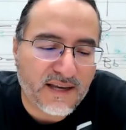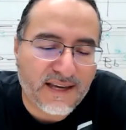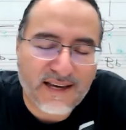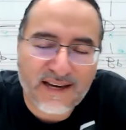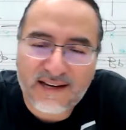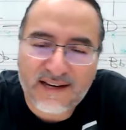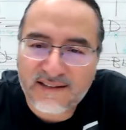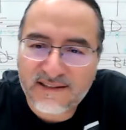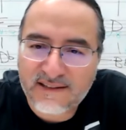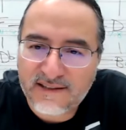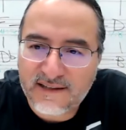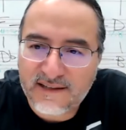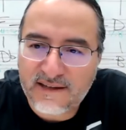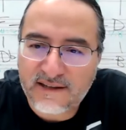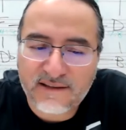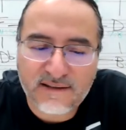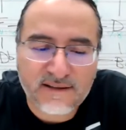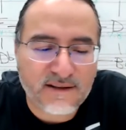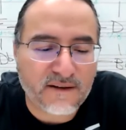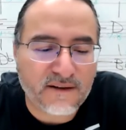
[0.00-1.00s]

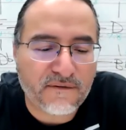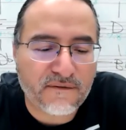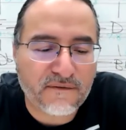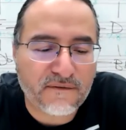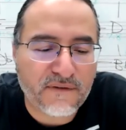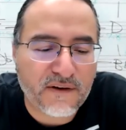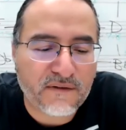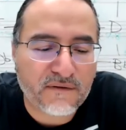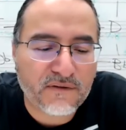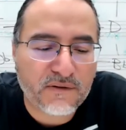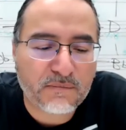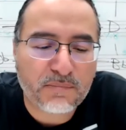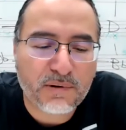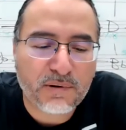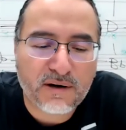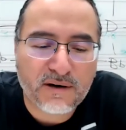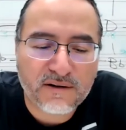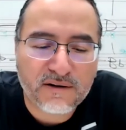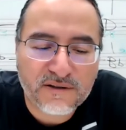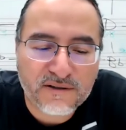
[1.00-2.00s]
exceeds the 5th
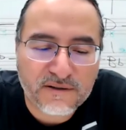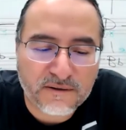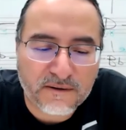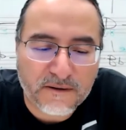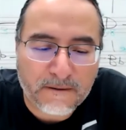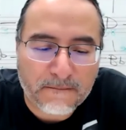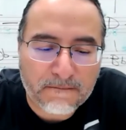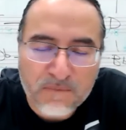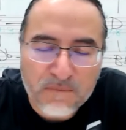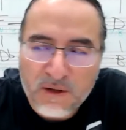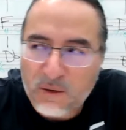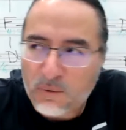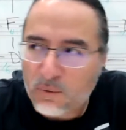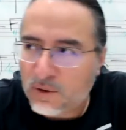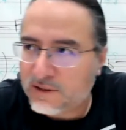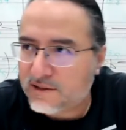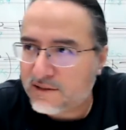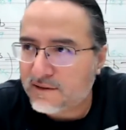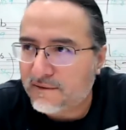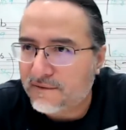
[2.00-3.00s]
partial.
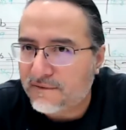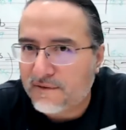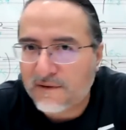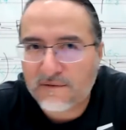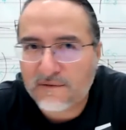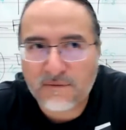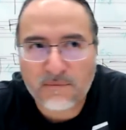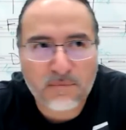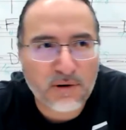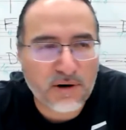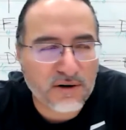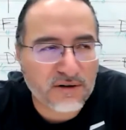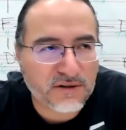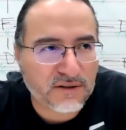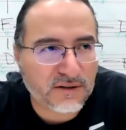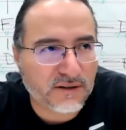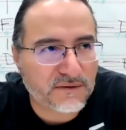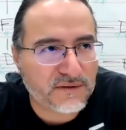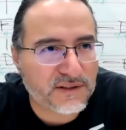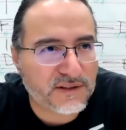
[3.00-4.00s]
What's the 5th
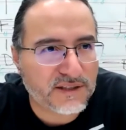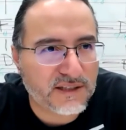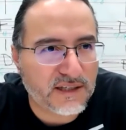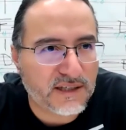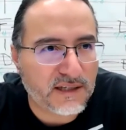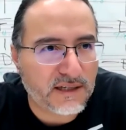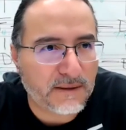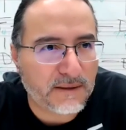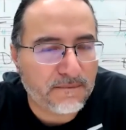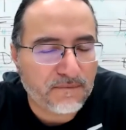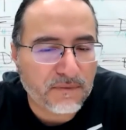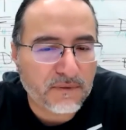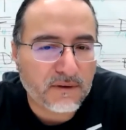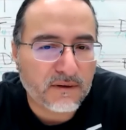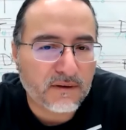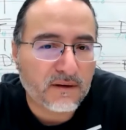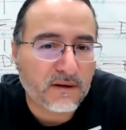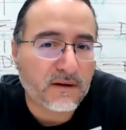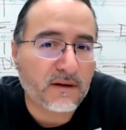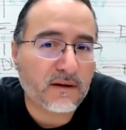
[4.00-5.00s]
partial of C?
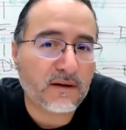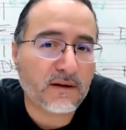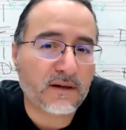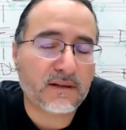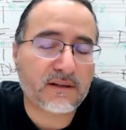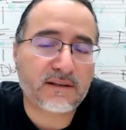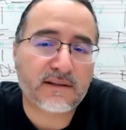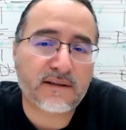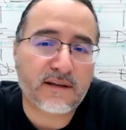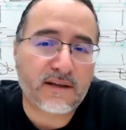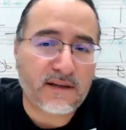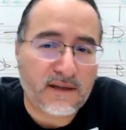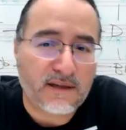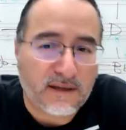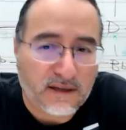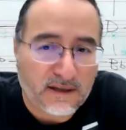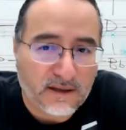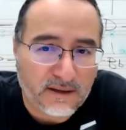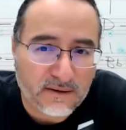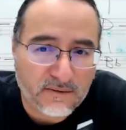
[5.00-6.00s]
It's
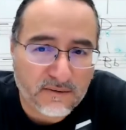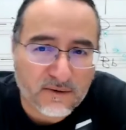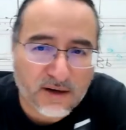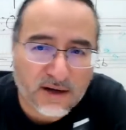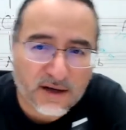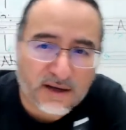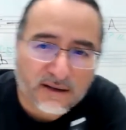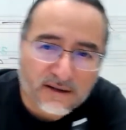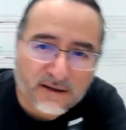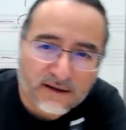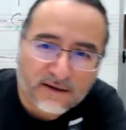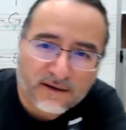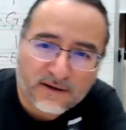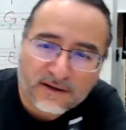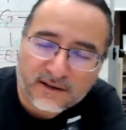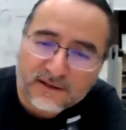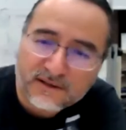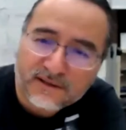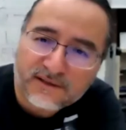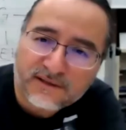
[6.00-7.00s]
E, right? There it
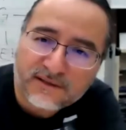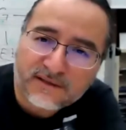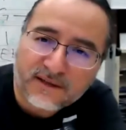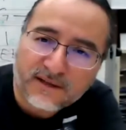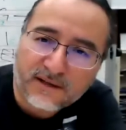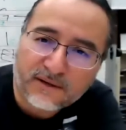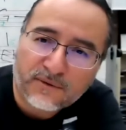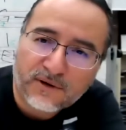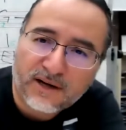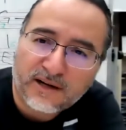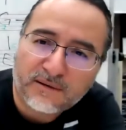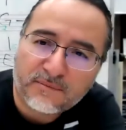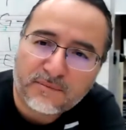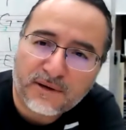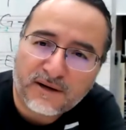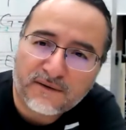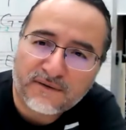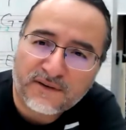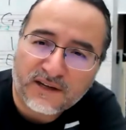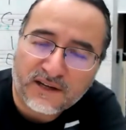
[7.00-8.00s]
is, sitting right
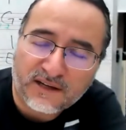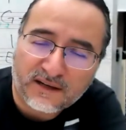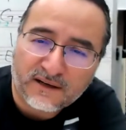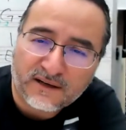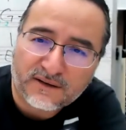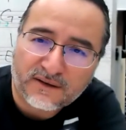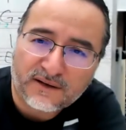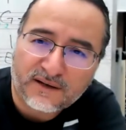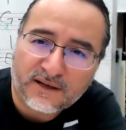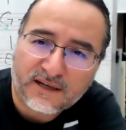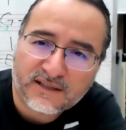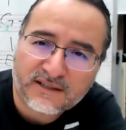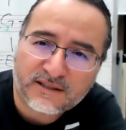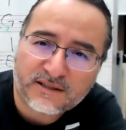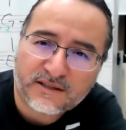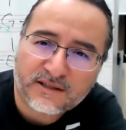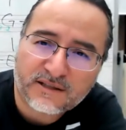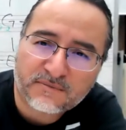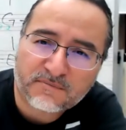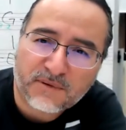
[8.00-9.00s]
above E on the next
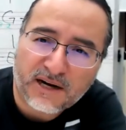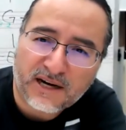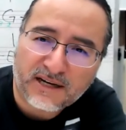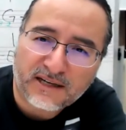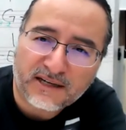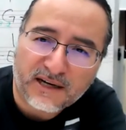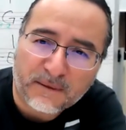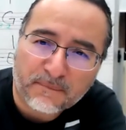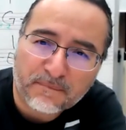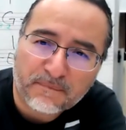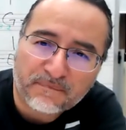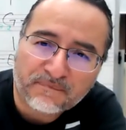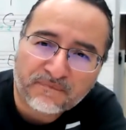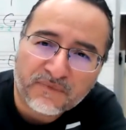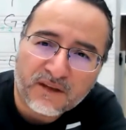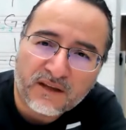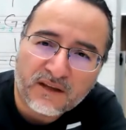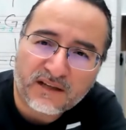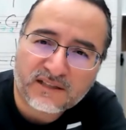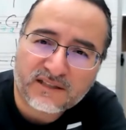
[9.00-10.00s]
spine up.
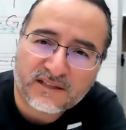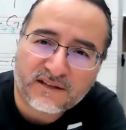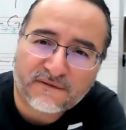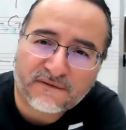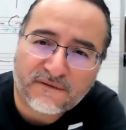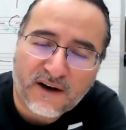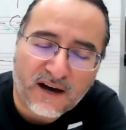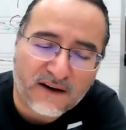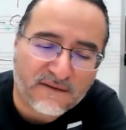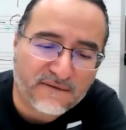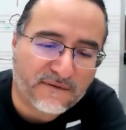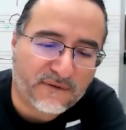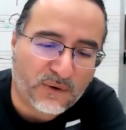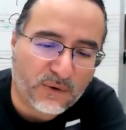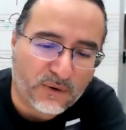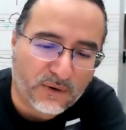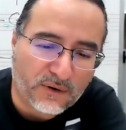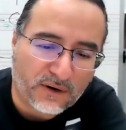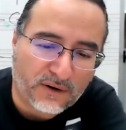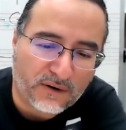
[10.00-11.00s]
It's the
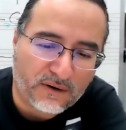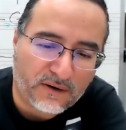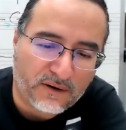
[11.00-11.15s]
5-4.